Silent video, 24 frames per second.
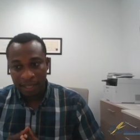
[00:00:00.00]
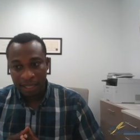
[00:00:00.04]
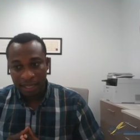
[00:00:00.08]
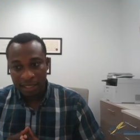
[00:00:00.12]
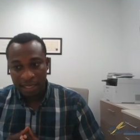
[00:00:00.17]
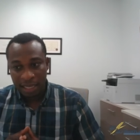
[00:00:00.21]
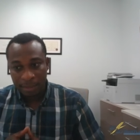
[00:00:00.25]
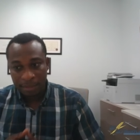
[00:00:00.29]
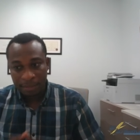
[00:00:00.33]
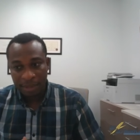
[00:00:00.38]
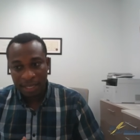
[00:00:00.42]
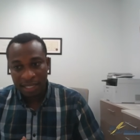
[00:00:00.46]

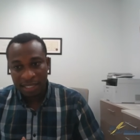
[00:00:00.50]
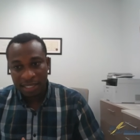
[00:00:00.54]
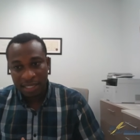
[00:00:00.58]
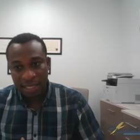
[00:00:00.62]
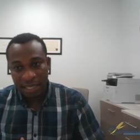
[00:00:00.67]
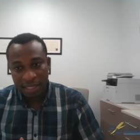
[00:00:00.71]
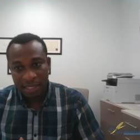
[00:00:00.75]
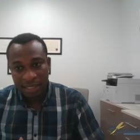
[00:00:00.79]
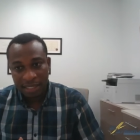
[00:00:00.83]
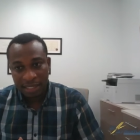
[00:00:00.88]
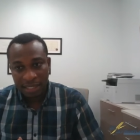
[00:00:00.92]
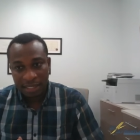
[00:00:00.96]
their
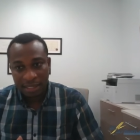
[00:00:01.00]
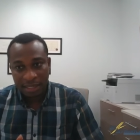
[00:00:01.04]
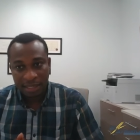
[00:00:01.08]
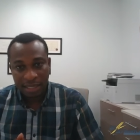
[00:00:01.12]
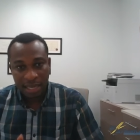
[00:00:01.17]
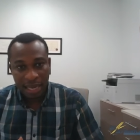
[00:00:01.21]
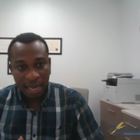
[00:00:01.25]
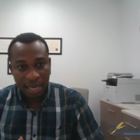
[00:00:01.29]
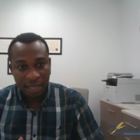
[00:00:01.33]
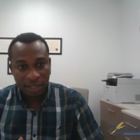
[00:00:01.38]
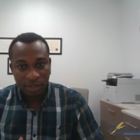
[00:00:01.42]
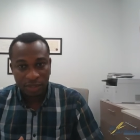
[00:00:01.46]
business is
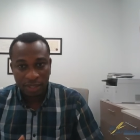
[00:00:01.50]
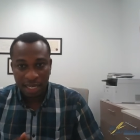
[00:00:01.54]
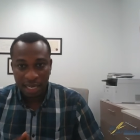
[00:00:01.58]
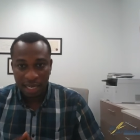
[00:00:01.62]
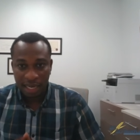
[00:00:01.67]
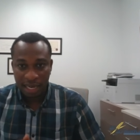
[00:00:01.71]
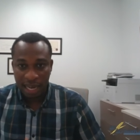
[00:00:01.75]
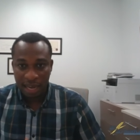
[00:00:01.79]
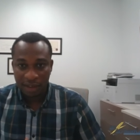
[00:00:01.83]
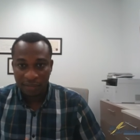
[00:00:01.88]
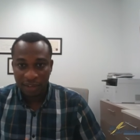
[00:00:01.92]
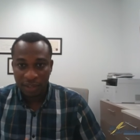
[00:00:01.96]
tied to their
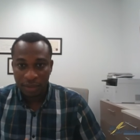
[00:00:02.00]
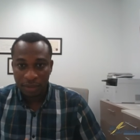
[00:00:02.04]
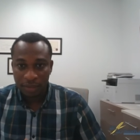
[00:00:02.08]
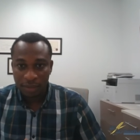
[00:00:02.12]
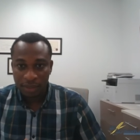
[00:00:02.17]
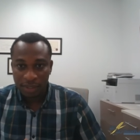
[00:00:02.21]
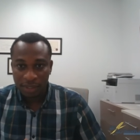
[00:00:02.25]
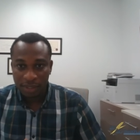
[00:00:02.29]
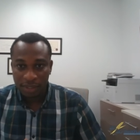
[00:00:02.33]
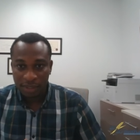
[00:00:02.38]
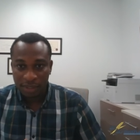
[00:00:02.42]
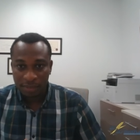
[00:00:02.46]

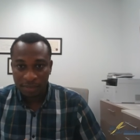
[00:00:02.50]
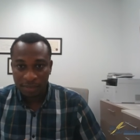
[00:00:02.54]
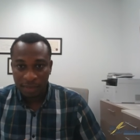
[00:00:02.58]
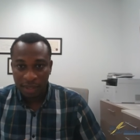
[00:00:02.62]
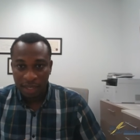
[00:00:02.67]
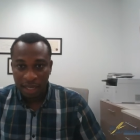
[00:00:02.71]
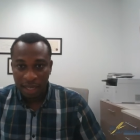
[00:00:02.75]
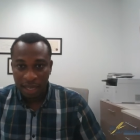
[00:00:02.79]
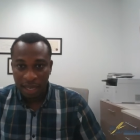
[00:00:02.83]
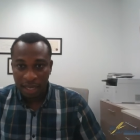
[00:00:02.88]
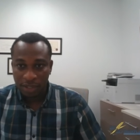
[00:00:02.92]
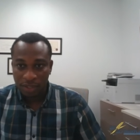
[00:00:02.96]
livelihoods.
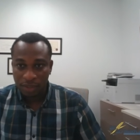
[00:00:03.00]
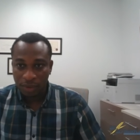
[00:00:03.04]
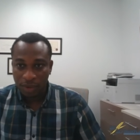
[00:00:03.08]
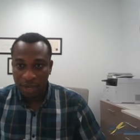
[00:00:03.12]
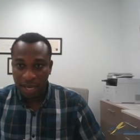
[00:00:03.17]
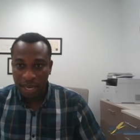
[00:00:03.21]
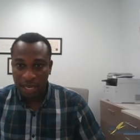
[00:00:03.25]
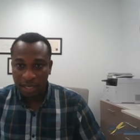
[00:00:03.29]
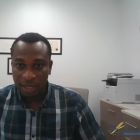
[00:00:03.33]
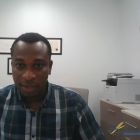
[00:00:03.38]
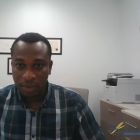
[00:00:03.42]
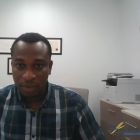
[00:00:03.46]
And so
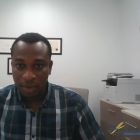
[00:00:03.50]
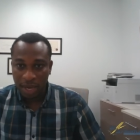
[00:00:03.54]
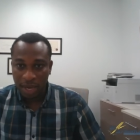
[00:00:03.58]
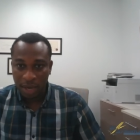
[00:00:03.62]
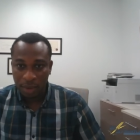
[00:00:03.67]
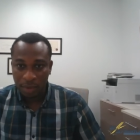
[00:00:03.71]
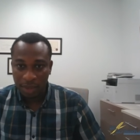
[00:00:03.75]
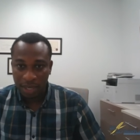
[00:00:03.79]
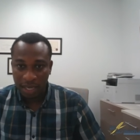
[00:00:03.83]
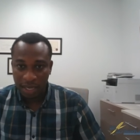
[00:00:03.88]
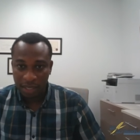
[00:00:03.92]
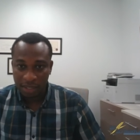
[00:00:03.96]
any way
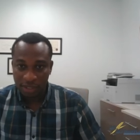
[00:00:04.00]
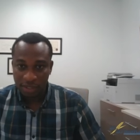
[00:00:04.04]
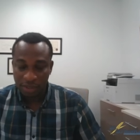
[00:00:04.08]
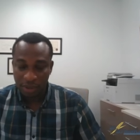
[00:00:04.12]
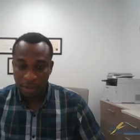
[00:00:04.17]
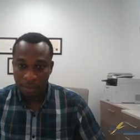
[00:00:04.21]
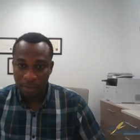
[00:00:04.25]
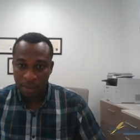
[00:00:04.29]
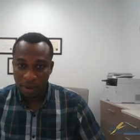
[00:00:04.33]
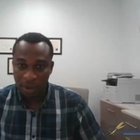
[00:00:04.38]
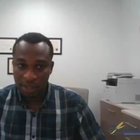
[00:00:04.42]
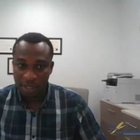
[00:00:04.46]
we can
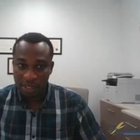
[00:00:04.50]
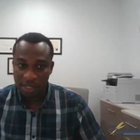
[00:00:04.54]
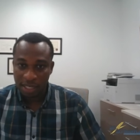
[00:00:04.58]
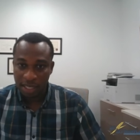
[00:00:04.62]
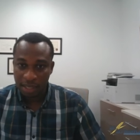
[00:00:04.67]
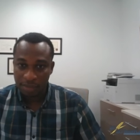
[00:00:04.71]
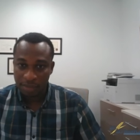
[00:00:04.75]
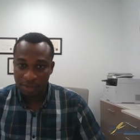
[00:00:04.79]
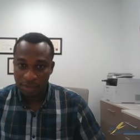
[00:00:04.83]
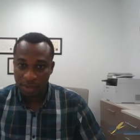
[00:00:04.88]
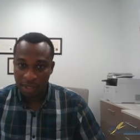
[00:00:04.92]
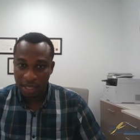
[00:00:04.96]
support
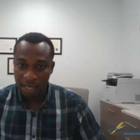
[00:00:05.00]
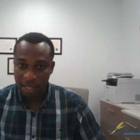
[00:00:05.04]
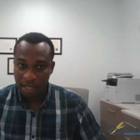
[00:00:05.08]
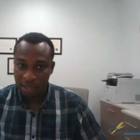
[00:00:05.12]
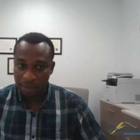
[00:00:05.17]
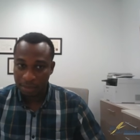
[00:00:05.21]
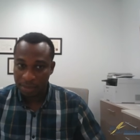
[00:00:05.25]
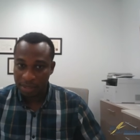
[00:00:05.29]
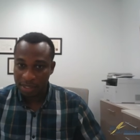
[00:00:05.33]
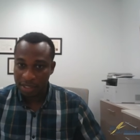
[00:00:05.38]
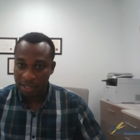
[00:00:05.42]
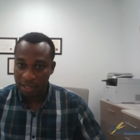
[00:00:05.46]
them to get
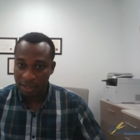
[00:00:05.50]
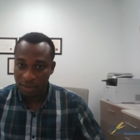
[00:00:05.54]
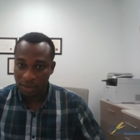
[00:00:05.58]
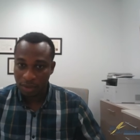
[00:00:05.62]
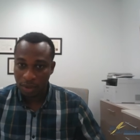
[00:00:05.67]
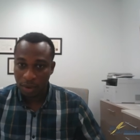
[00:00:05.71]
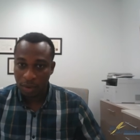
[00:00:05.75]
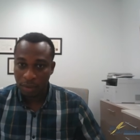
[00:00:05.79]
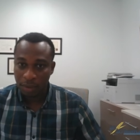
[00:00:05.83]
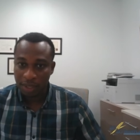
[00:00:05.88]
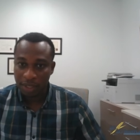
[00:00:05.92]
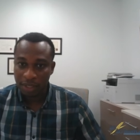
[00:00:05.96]
their business
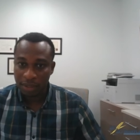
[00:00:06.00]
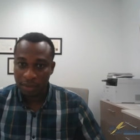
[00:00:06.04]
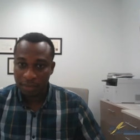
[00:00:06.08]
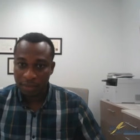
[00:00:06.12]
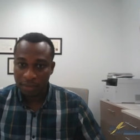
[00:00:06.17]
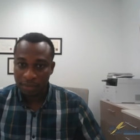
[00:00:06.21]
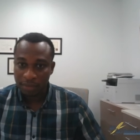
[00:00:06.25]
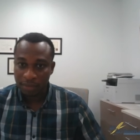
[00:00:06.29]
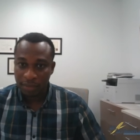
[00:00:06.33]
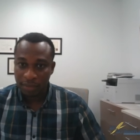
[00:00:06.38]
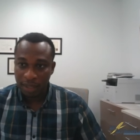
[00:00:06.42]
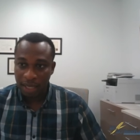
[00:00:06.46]
going,
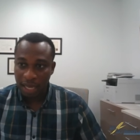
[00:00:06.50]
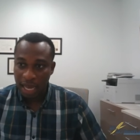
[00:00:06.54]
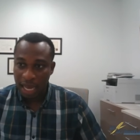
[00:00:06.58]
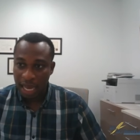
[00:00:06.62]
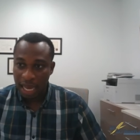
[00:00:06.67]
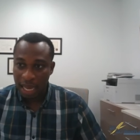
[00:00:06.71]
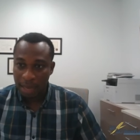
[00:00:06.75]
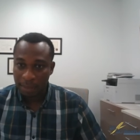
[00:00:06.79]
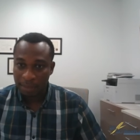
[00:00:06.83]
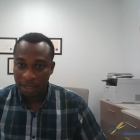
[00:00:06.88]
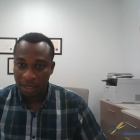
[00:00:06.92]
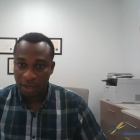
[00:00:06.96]

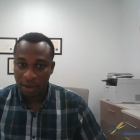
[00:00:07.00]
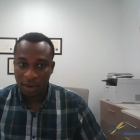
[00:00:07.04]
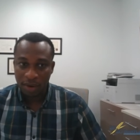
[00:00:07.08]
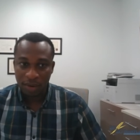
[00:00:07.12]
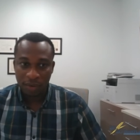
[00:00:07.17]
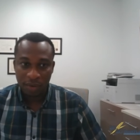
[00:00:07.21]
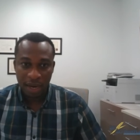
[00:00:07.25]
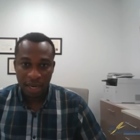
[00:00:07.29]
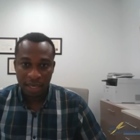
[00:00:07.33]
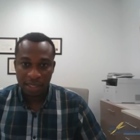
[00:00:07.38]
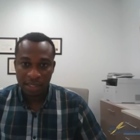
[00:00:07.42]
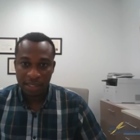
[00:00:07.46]
Um, the long
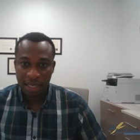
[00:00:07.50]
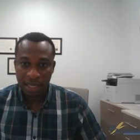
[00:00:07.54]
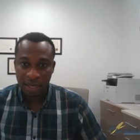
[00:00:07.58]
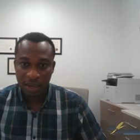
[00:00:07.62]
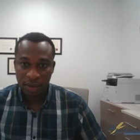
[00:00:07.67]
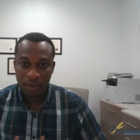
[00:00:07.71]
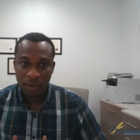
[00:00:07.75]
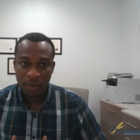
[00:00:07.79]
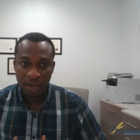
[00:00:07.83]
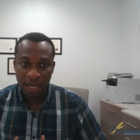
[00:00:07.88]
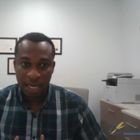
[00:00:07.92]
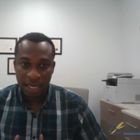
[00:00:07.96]
run is that the
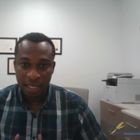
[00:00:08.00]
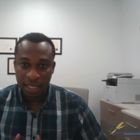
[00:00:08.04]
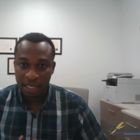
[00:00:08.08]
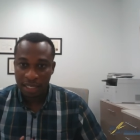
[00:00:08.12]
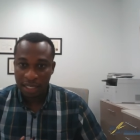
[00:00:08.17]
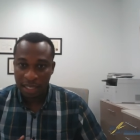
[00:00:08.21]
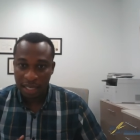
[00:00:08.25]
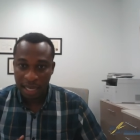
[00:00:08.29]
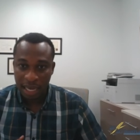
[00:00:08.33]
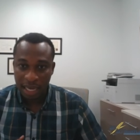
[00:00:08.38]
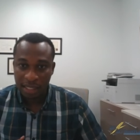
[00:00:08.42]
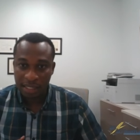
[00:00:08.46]
whole
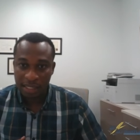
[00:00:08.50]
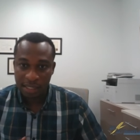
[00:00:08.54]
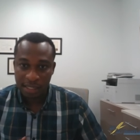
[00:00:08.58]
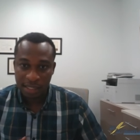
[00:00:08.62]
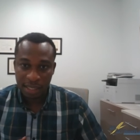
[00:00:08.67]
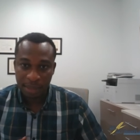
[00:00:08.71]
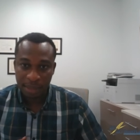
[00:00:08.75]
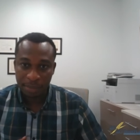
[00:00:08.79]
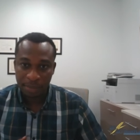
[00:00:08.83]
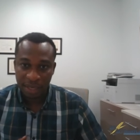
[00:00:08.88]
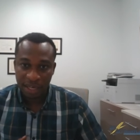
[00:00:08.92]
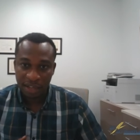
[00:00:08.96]
Canadian ag
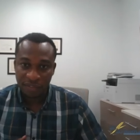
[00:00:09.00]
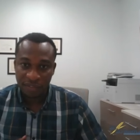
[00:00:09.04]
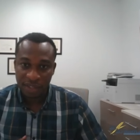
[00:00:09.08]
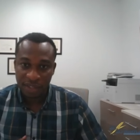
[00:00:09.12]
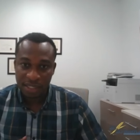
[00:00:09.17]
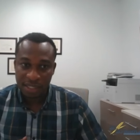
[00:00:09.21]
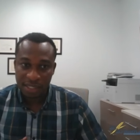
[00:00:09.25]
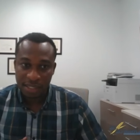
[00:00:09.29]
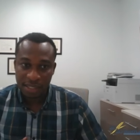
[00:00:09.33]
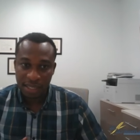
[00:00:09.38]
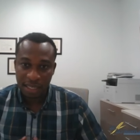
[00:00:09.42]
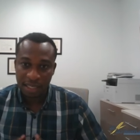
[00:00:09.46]
system
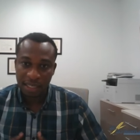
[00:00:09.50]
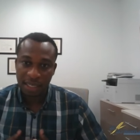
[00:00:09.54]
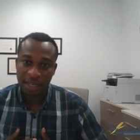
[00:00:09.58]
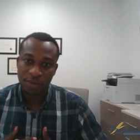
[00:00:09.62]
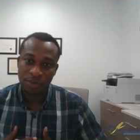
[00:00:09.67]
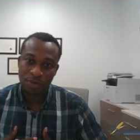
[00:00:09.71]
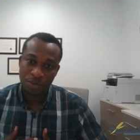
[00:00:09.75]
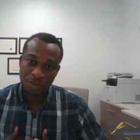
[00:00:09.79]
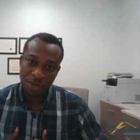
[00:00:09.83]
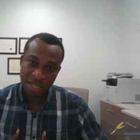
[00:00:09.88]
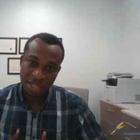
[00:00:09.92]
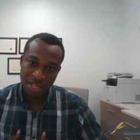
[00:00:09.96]
benefits, and
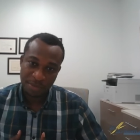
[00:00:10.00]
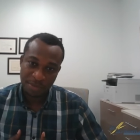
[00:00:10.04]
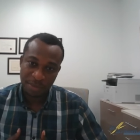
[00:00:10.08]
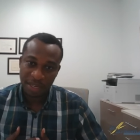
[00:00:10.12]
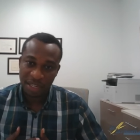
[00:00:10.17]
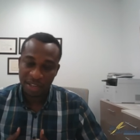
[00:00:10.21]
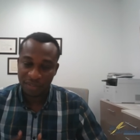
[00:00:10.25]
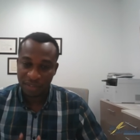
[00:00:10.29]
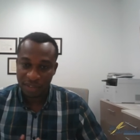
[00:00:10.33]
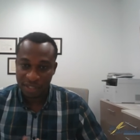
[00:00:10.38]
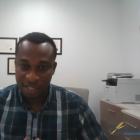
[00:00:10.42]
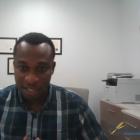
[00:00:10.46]
then we
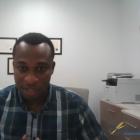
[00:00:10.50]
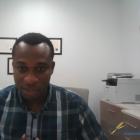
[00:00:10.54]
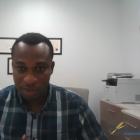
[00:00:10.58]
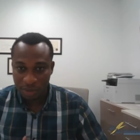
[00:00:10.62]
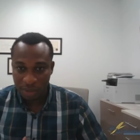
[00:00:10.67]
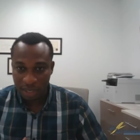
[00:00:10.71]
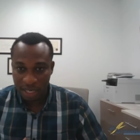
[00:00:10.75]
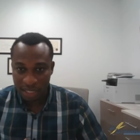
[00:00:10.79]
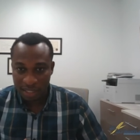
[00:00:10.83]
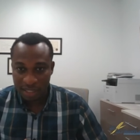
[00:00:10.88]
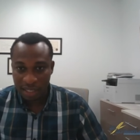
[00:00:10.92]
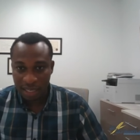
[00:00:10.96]
benefit as
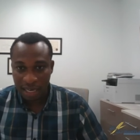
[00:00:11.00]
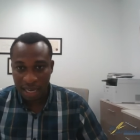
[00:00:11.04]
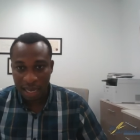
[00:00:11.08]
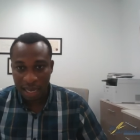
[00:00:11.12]
well as the